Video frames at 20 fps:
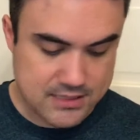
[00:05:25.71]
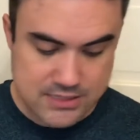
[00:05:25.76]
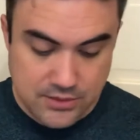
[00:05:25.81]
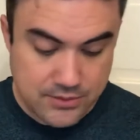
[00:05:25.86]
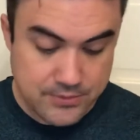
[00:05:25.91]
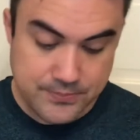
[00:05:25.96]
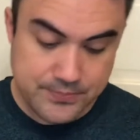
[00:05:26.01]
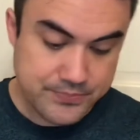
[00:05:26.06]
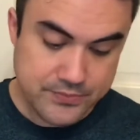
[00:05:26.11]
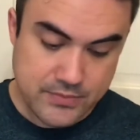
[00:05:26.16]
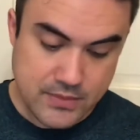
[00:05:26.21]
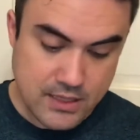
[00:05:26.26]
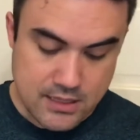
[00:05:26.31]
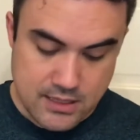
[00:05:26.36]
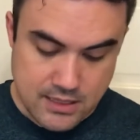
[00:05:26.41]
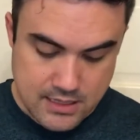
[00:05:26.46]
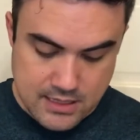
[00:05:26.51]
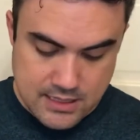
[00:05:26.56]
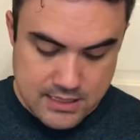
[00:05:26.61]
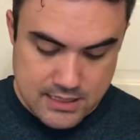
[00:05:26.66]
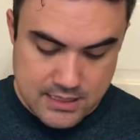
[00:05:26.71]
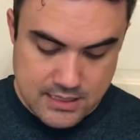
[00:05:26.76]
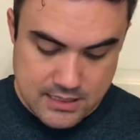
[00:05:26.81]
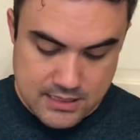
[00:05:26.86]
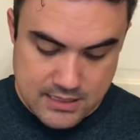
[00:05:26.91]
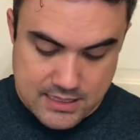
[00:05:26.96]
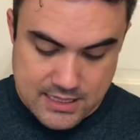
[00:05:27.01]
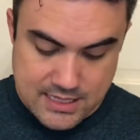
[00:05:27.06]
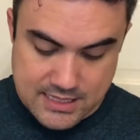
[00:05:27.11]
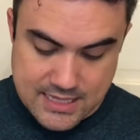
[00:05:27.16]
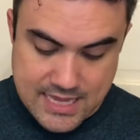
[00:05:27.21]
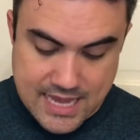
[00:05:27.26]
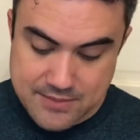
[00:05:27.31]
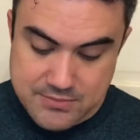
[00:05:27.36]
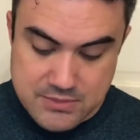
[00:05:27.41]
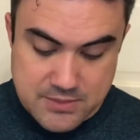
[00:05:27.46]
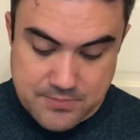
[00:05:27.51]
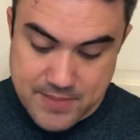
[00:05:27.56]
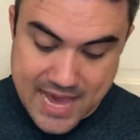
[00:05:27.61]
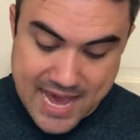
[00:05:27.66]
So it
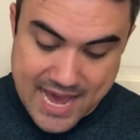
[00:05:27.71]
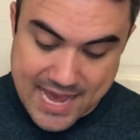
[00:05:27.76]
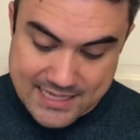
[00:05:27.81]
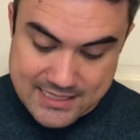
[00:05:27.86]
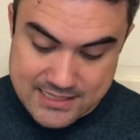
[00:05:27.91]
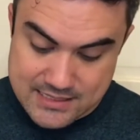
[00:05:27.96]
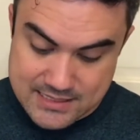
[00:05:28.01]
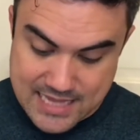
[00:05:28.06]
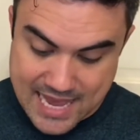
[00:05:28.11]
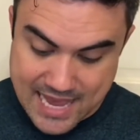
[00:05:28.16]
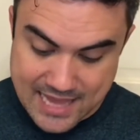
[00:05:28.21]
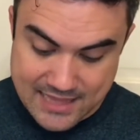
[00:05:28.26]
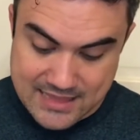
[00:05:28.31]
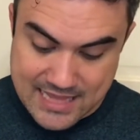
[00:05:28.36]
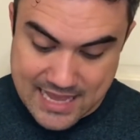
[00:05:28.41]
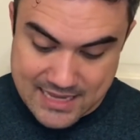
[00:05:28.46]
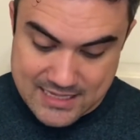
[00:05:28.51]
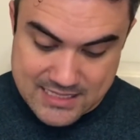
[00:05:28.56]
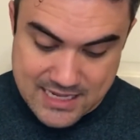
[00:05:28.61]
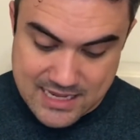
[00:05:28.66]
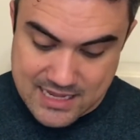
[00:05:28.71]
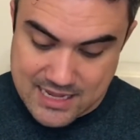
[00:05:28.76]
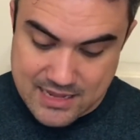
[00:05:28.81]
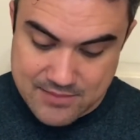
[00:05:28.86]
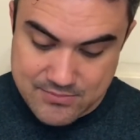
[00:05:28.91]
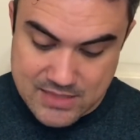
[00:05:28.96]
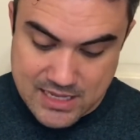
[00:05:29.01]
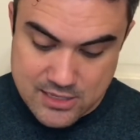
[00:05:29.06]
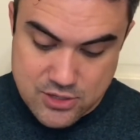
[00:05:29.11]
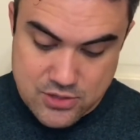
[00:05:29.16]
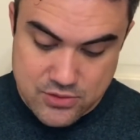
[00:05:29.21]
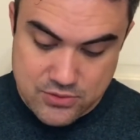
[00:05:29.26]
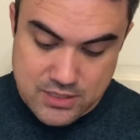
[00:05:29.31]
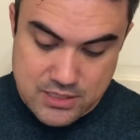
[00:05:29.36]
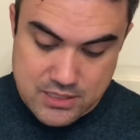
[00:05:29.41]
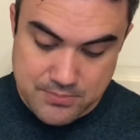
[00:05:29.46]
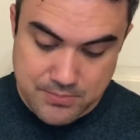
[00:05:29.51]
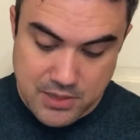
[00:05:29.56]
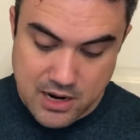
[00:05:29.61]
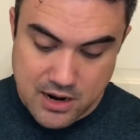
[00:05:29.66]
came to pass at that time that
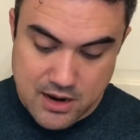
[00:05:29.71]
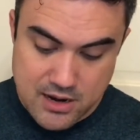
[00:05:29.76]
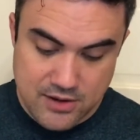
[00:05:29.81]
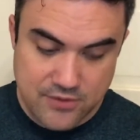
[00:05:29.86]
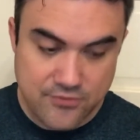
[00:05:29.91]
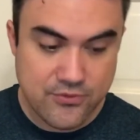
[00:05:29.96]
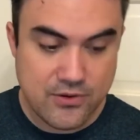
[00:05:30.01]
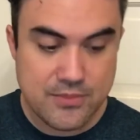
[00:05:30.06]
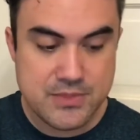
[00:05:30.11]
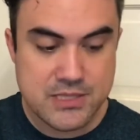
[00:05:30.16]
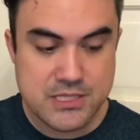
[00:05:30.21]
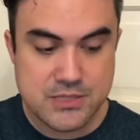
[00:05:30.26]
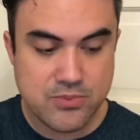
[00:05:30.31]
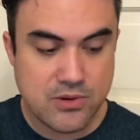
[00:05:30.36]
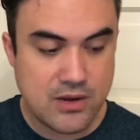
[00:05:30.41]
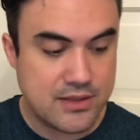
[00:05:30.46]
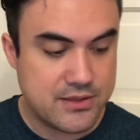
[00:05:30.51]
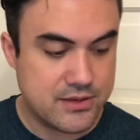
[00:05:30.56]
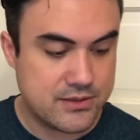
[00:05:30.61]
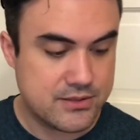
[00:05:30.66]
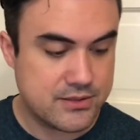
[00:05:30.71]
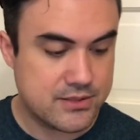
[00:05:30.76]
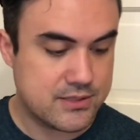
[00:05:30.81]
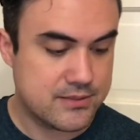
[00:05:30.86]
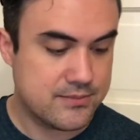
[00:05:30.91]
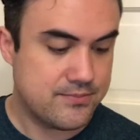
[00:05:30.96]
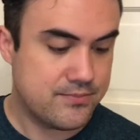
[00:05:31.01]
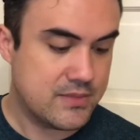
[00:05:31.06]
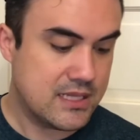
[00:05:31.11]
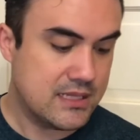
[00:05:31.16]
Judah departed from his brothers.